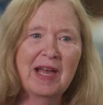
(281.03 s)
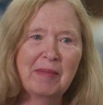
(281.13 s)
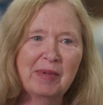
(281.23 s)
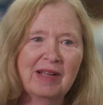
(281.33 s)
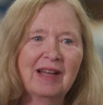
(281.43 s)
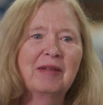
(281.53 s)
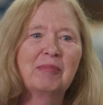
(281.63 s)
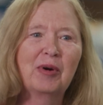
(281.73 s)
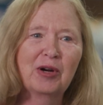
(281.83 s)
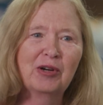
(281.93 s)
happy
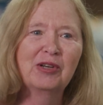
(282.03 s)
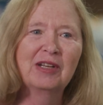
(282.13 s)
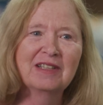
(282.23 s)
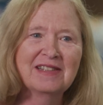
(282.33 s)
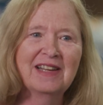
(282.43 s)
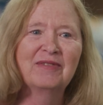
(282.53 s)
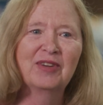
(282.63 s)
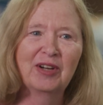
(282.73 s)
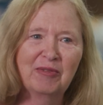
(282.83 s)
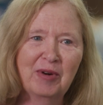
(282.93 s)
and Parker does that very